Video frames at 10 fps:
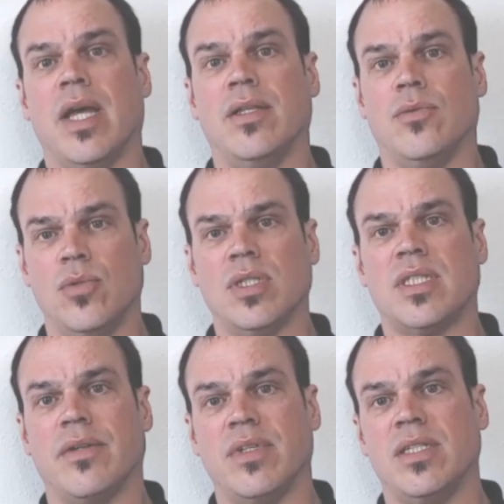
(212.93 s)
And the Rule of
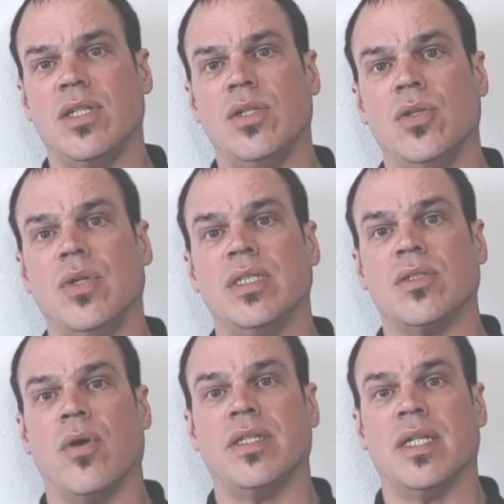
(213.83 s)
72 is
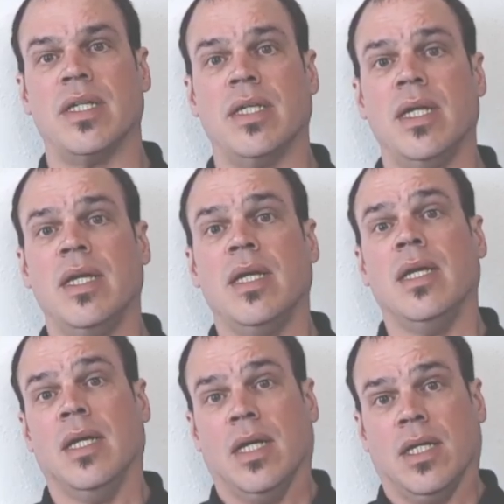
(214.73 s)
going to
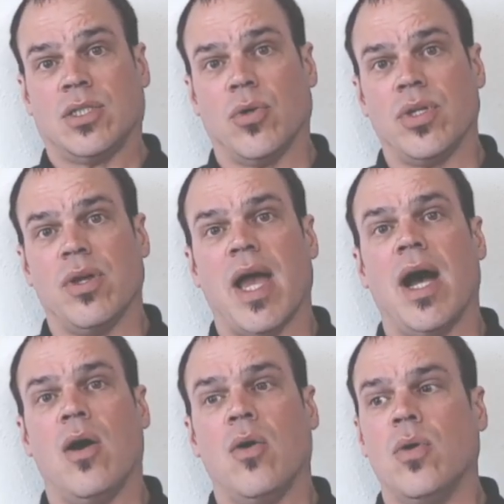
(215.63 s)
show you
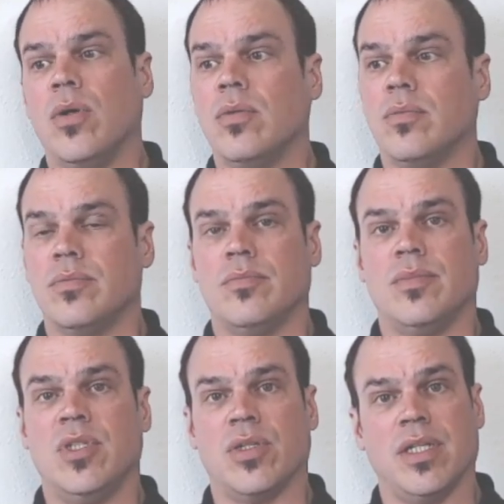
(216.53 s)
how
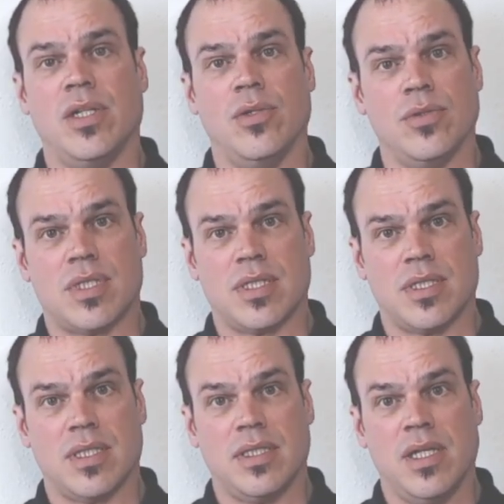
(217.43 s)
you can use
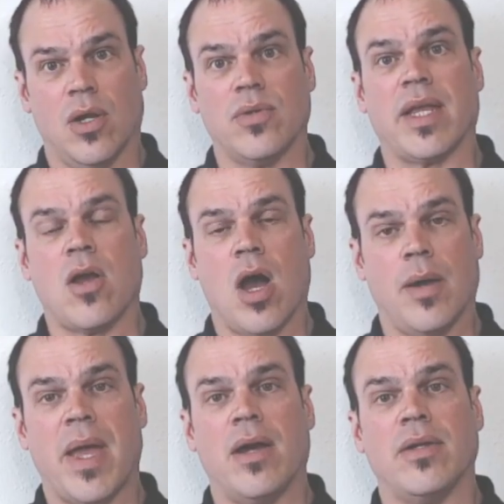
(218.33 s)
that
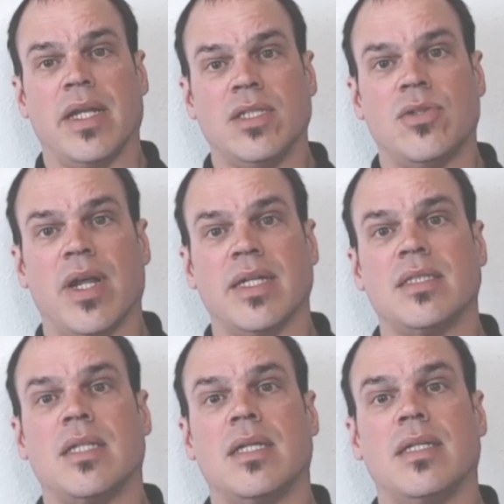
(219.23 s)
compound
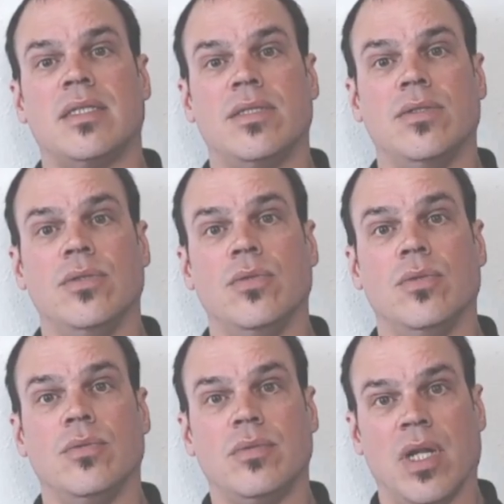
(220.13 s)
interest
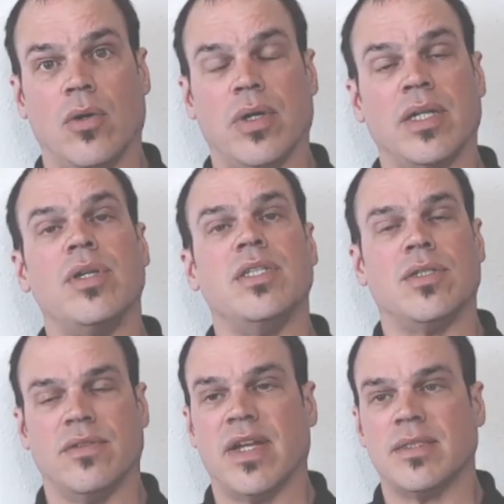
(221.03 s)
to increase
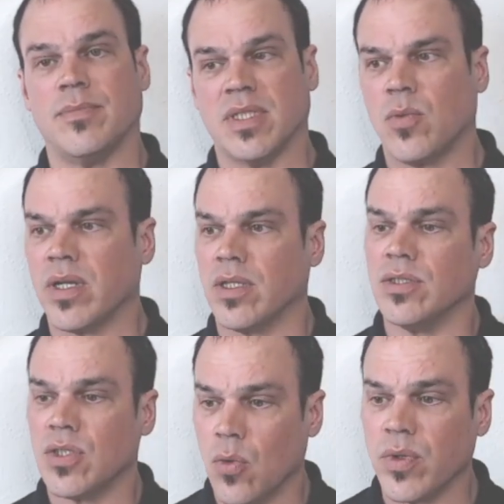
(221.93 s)
your investments quicker.
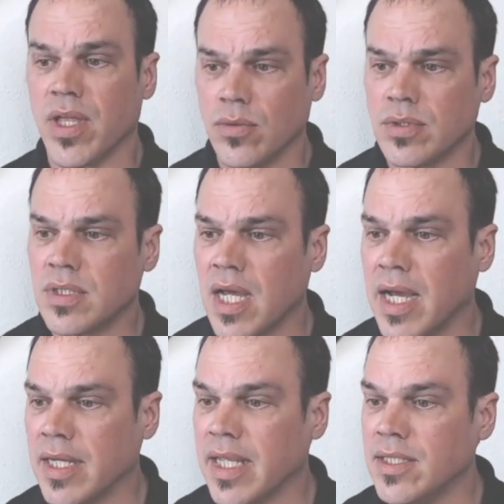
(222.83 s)
So without
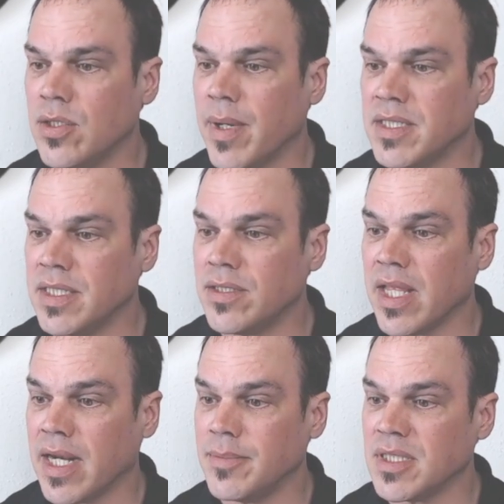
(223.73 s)
getting too much into
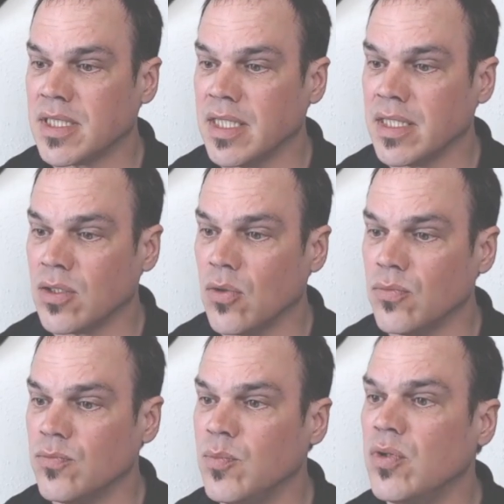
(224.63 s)
that, I'm just going to
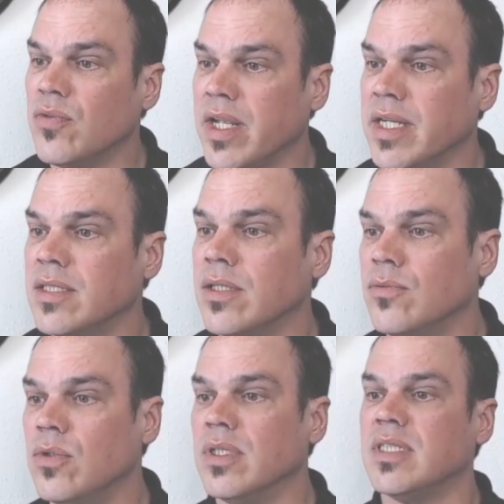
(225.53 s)
move right into the
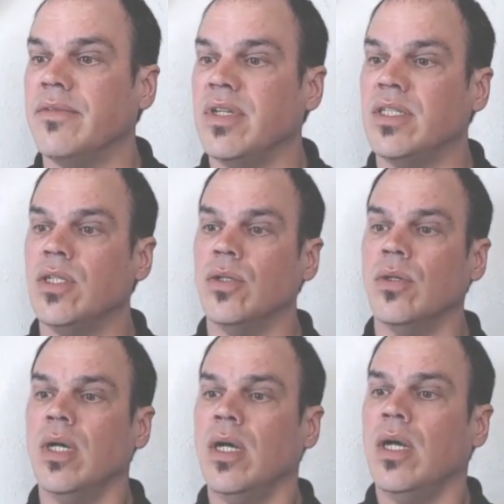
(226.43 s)
Rule of
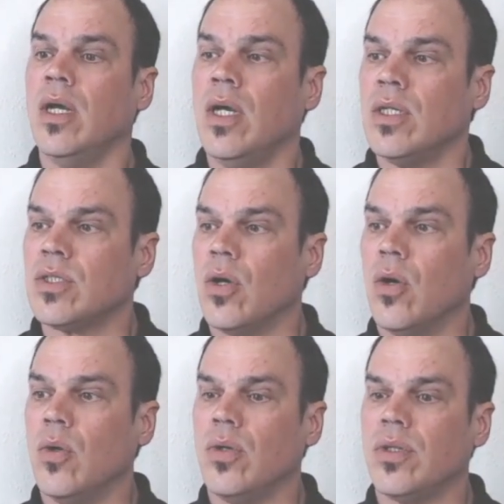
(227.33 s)
72.
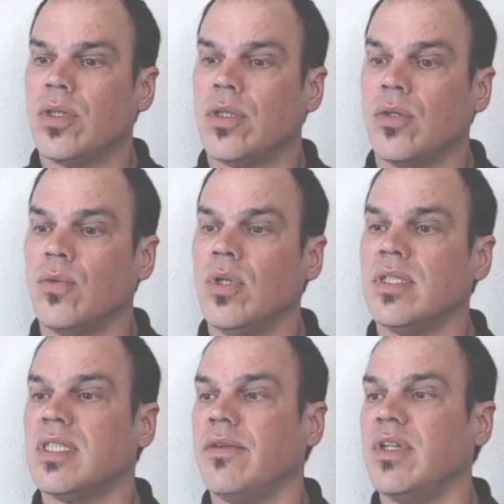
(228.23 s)
So the Rule
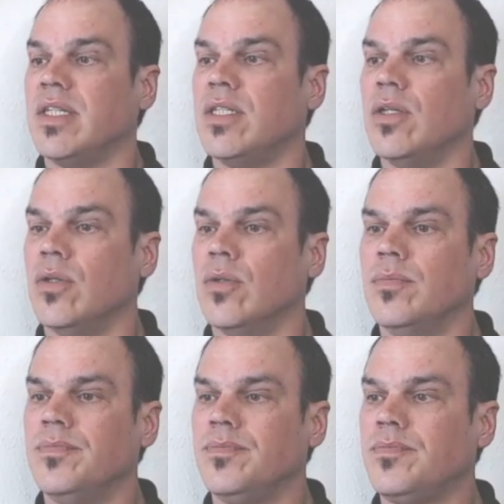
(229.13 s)
of 72
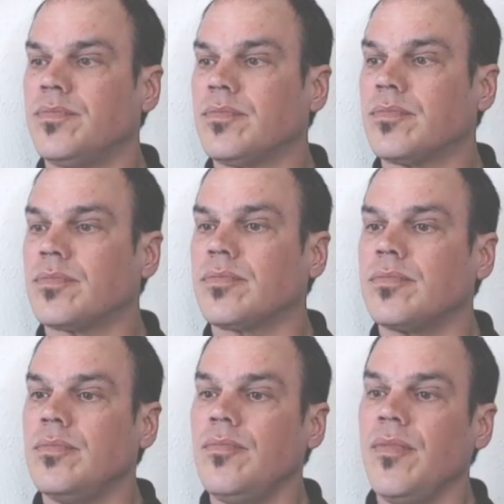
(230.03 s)

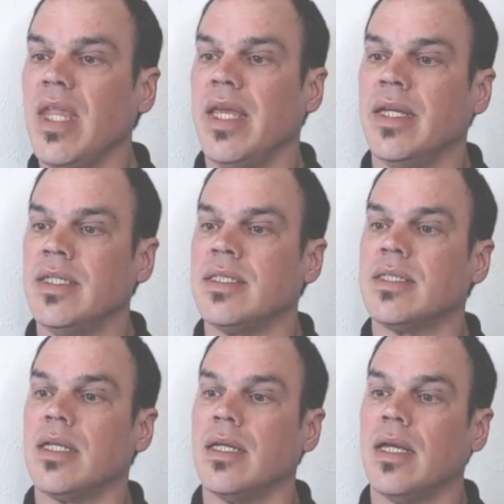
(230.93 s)

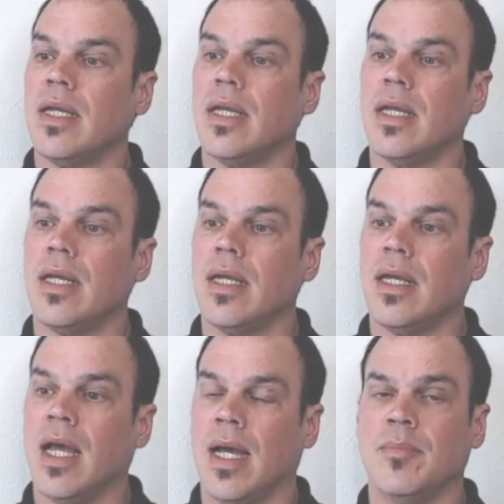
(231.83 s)
is
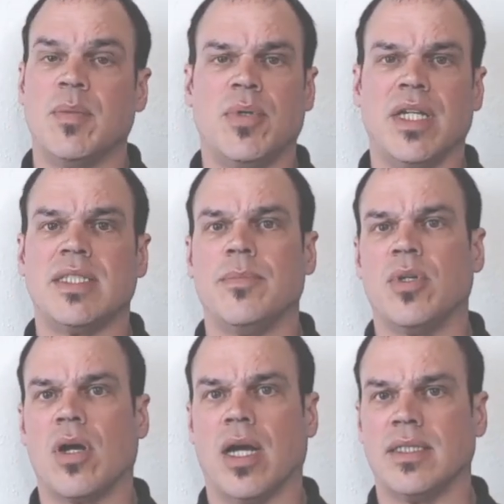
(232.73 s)
a pretty
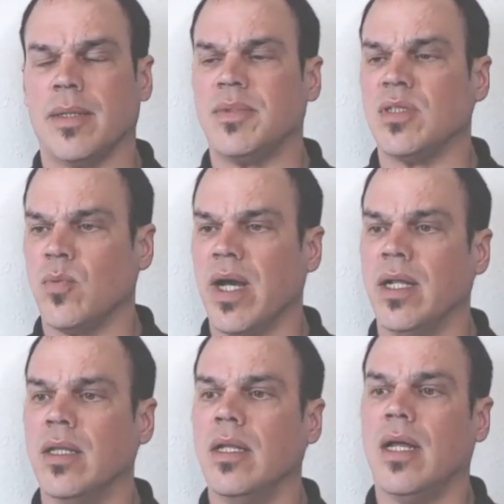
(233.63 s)
simple concept as
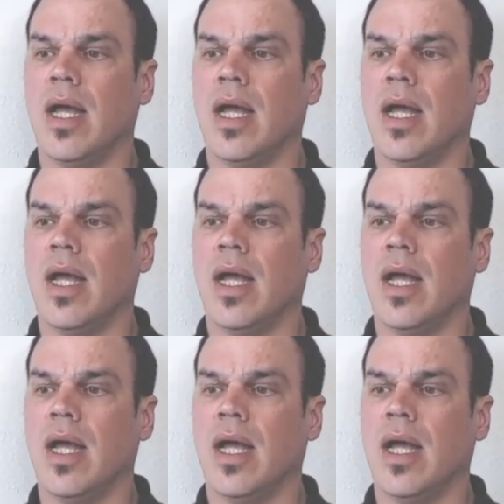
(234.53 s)
well.